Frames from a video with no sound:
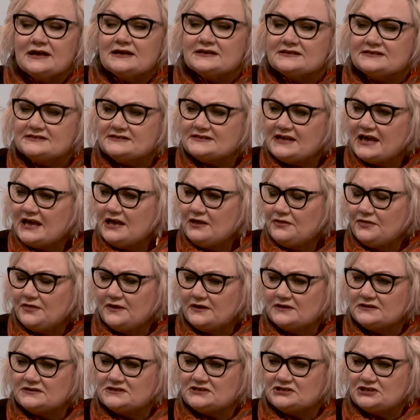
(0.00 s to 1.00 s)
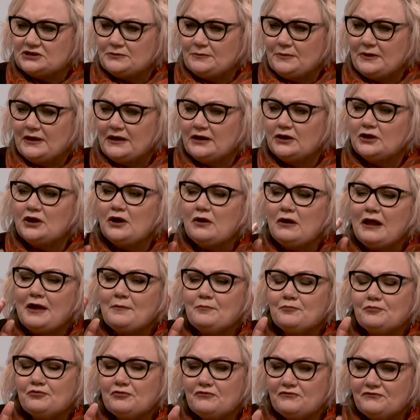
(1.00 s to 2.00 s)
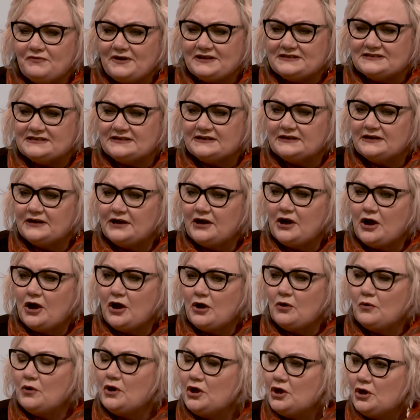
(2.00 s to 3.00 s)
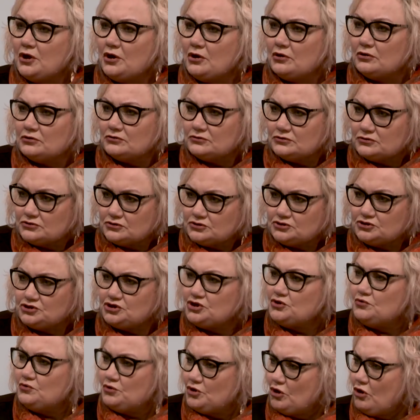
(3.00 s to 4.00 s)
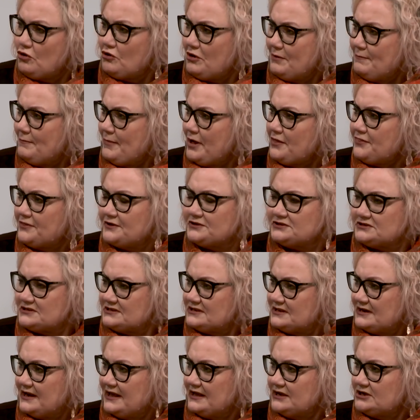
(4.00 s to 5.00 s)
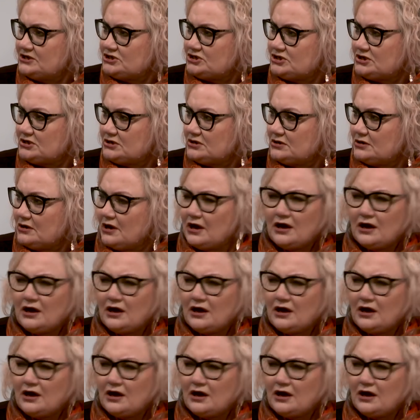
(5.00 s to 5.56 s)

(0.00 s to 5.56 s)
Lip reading: say things to me, you know, like prophetically go, Sue, you're a mother to the nation. Yeah.